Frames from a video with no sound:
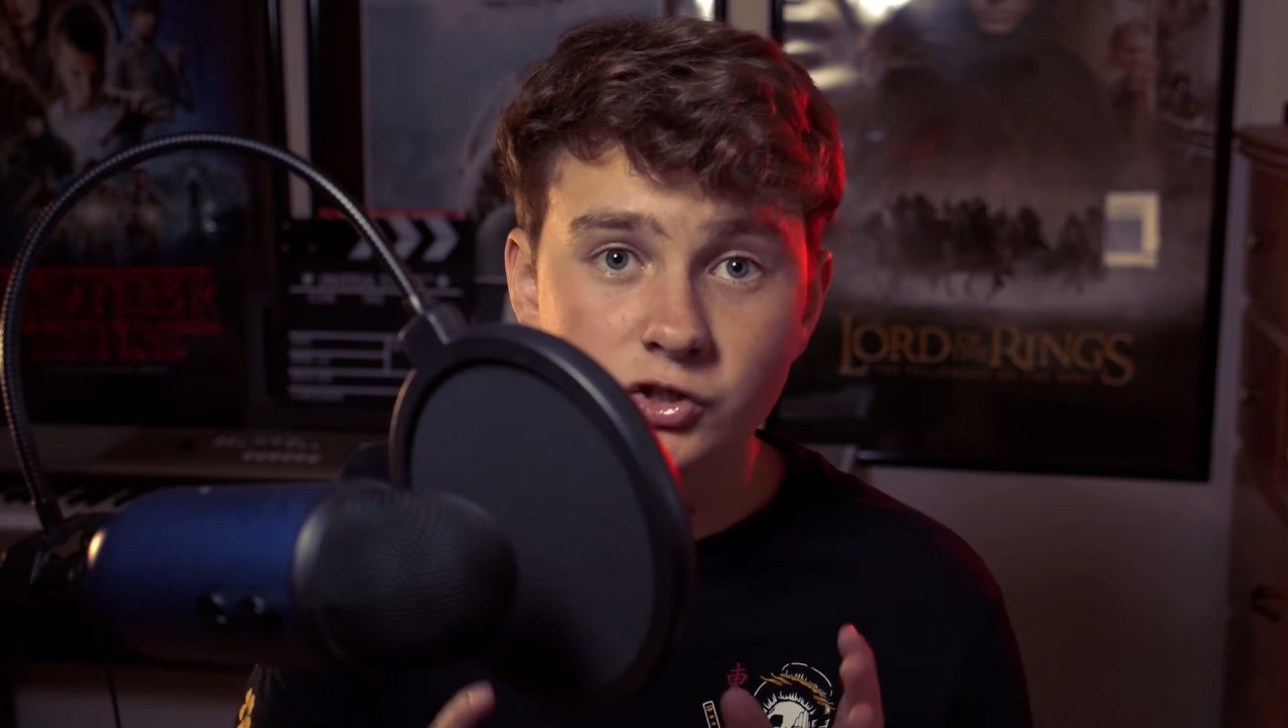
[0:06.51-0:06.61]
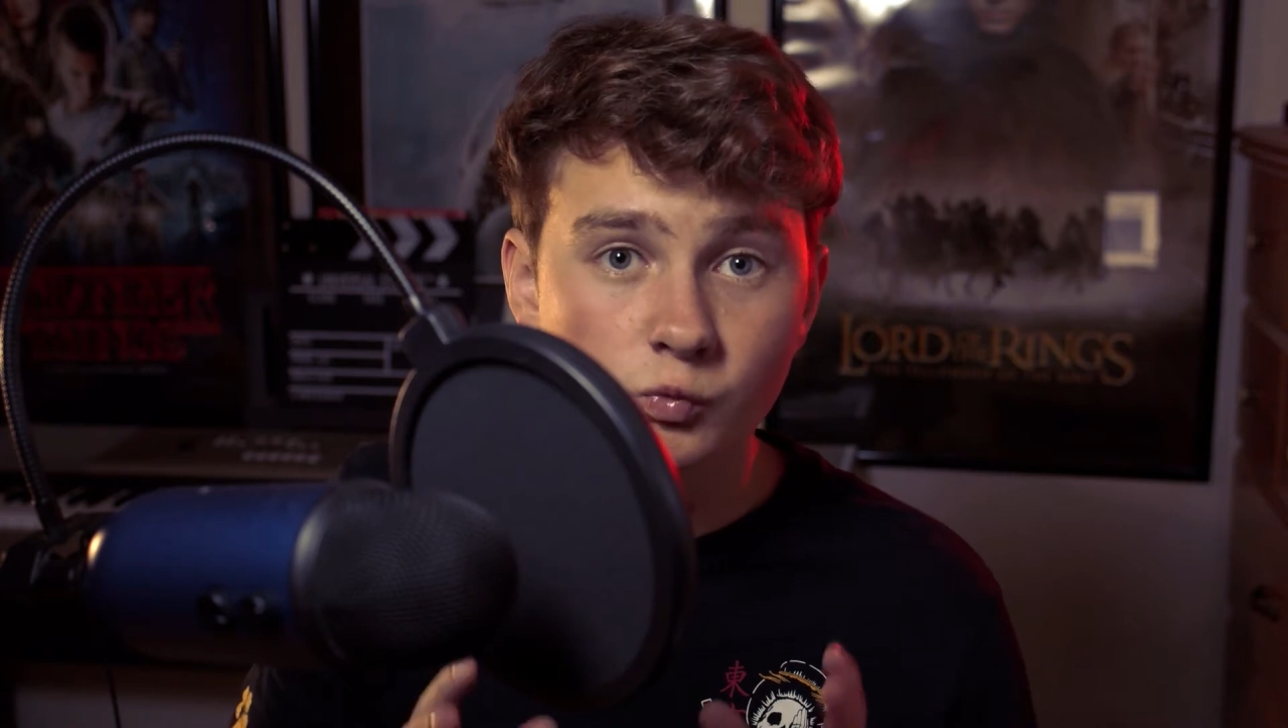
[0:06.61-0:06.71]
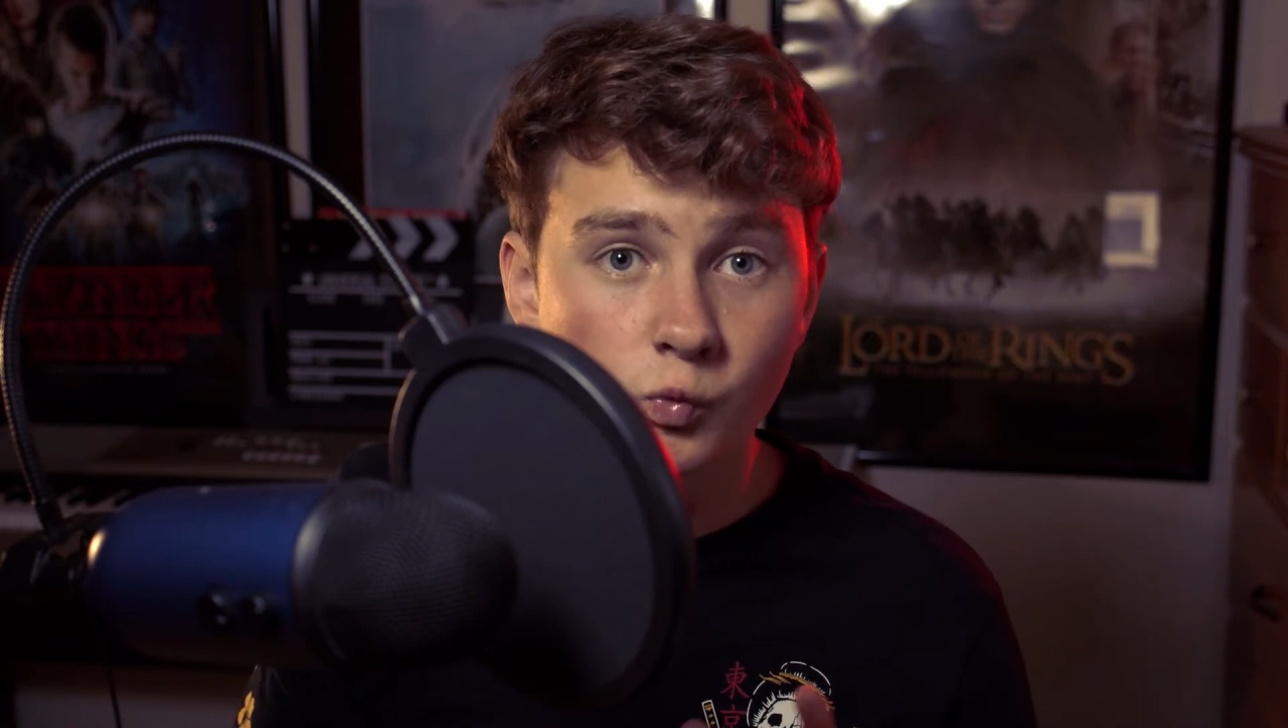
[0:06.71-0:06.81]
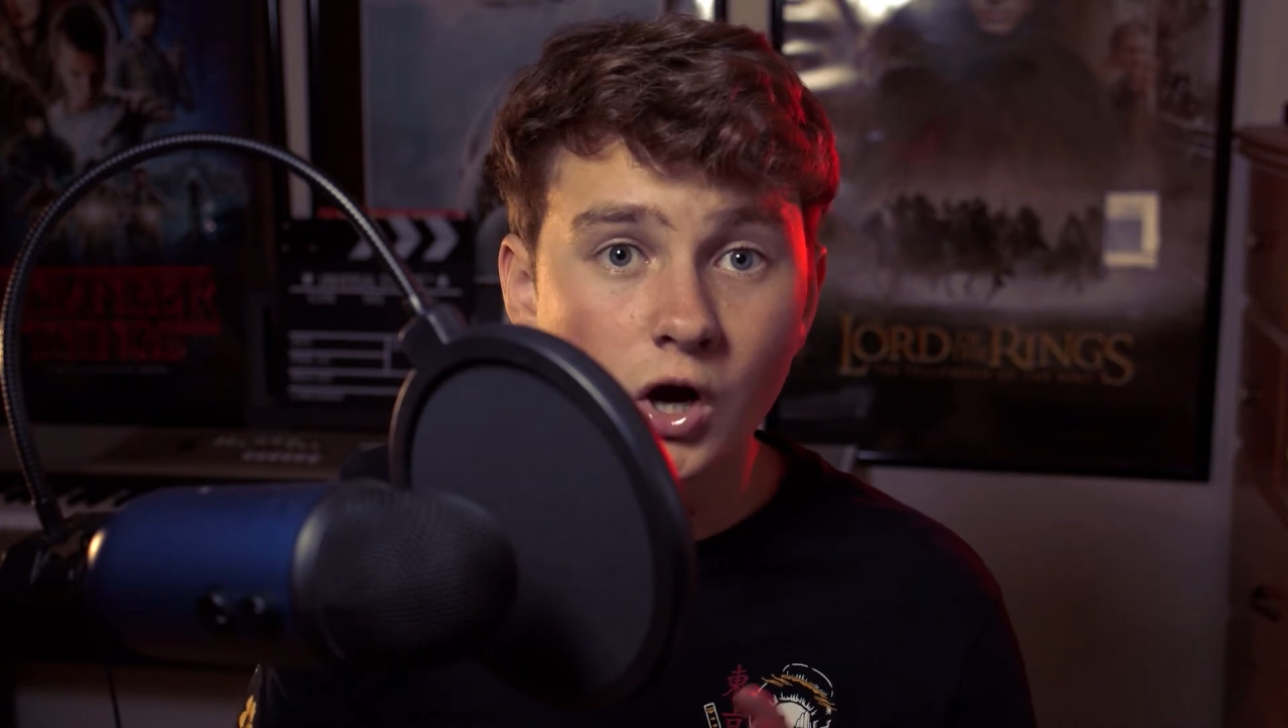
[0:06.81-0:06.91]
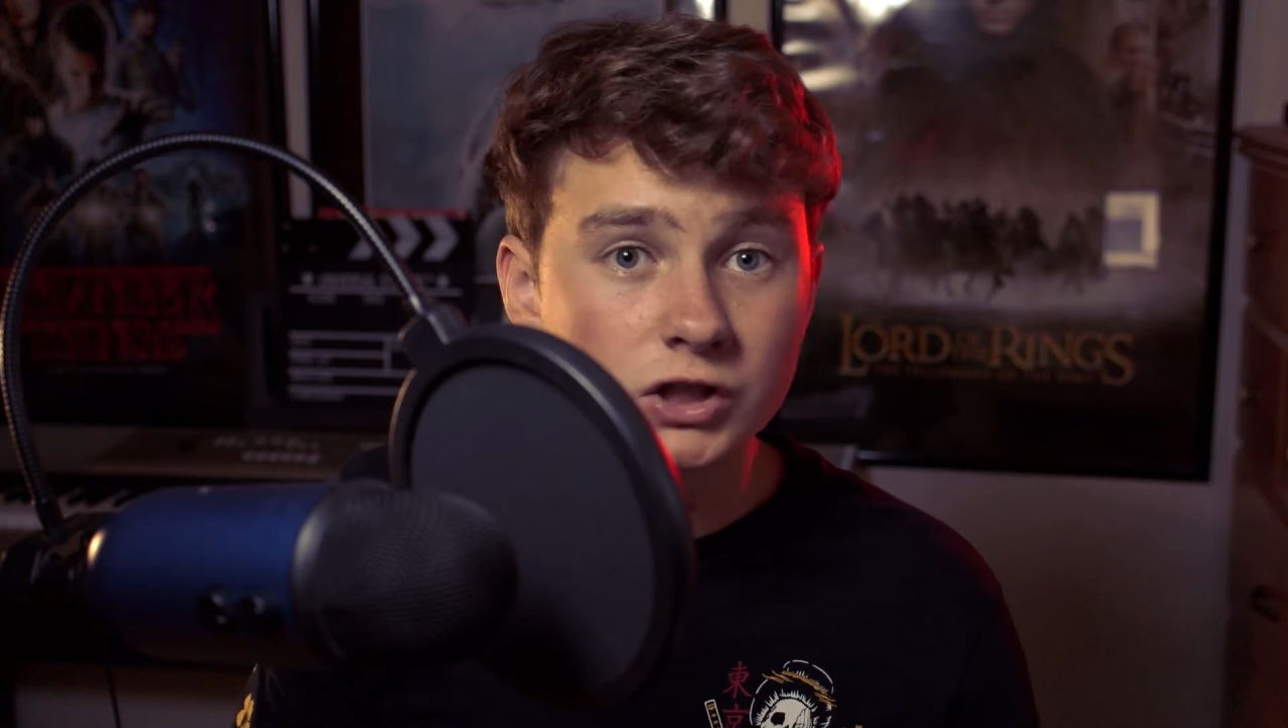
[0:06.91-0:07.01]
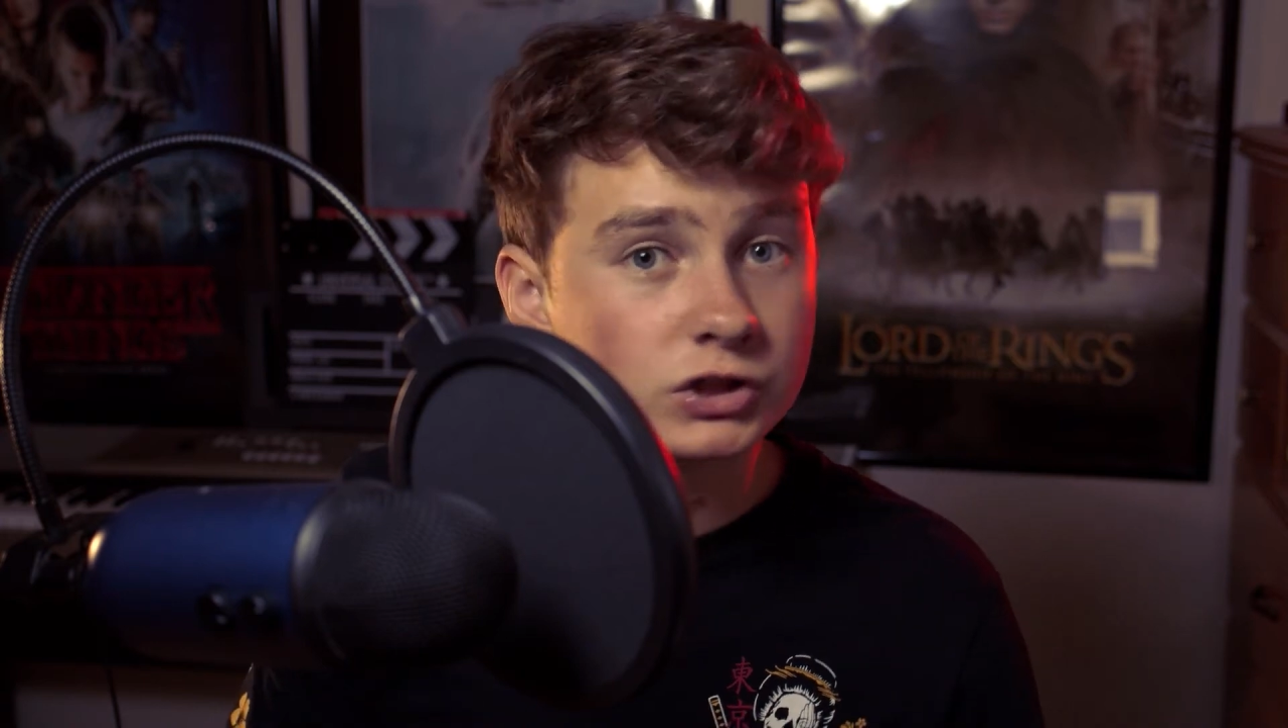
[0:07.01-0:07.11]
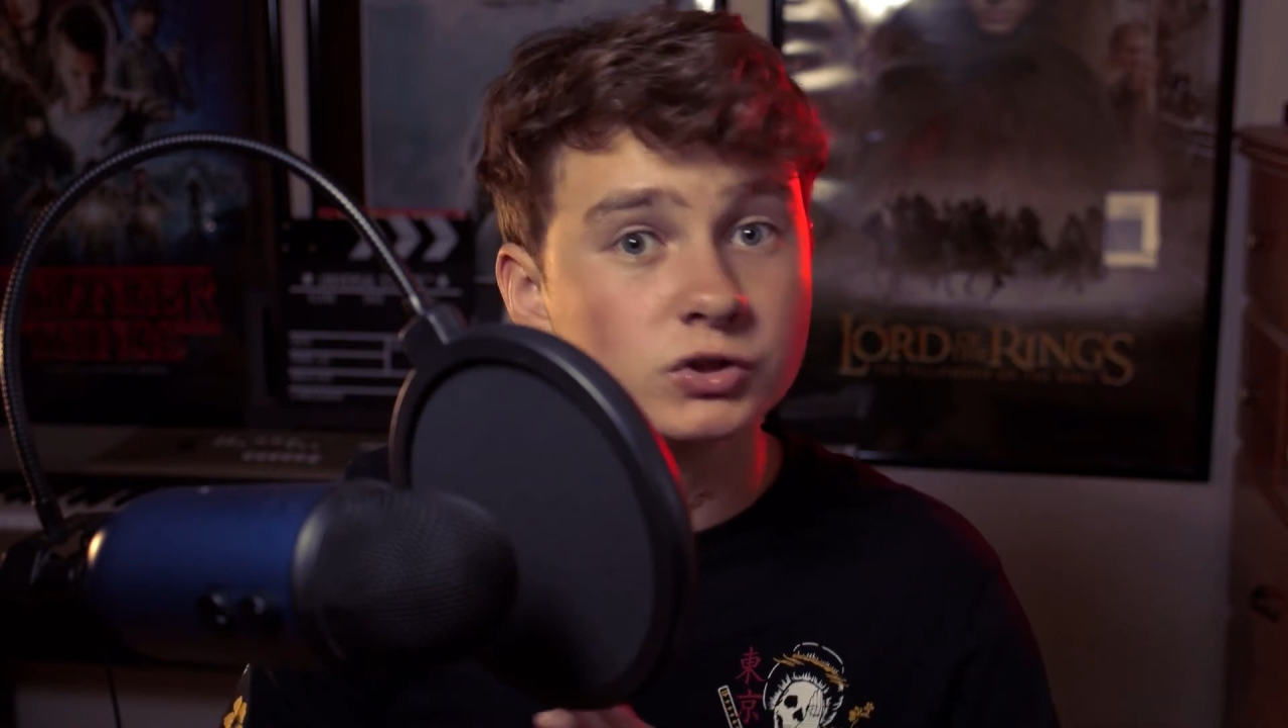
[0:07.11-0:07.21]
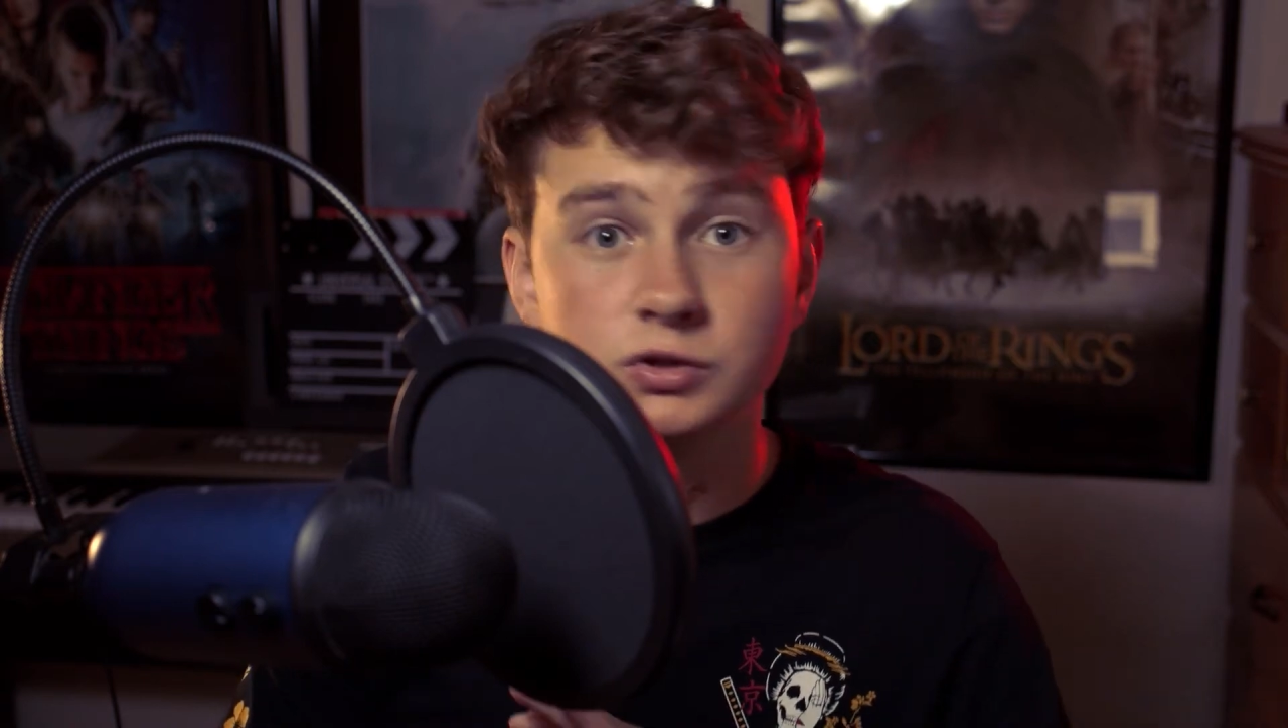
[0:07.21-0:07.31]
your watch do